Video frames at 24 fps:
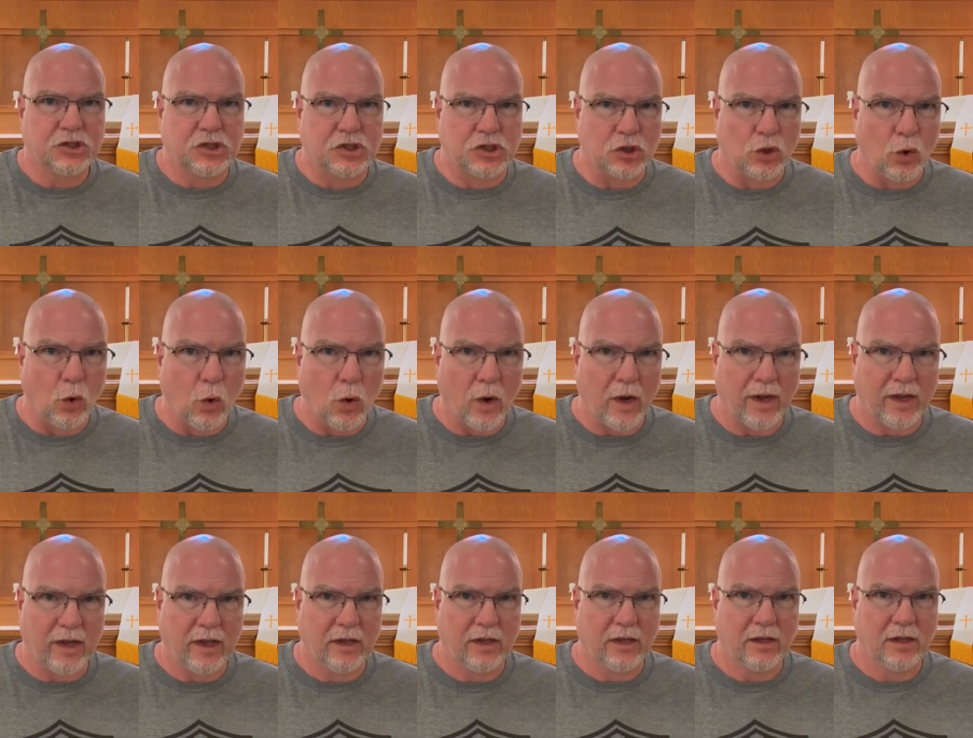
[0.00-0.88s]

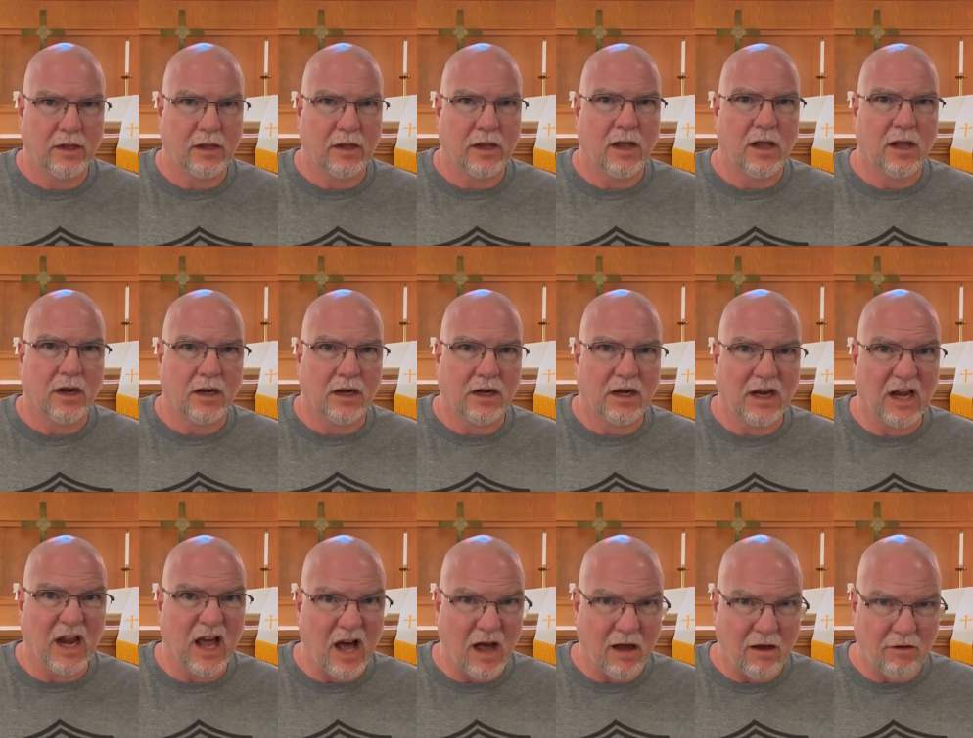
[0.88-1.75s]
joy,
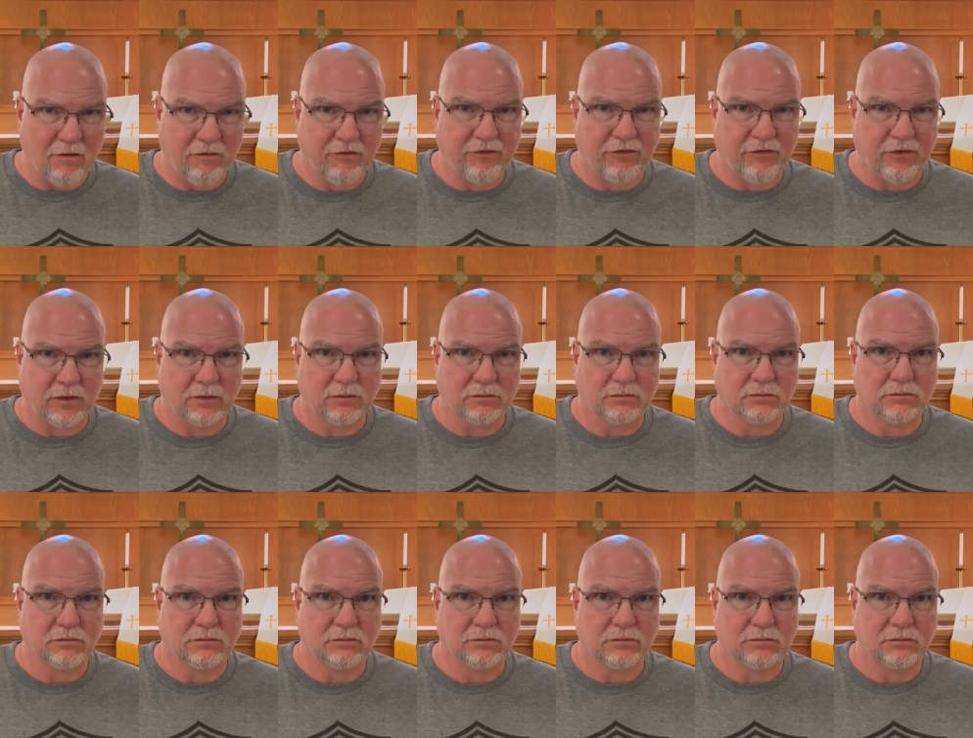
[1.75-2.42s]
love,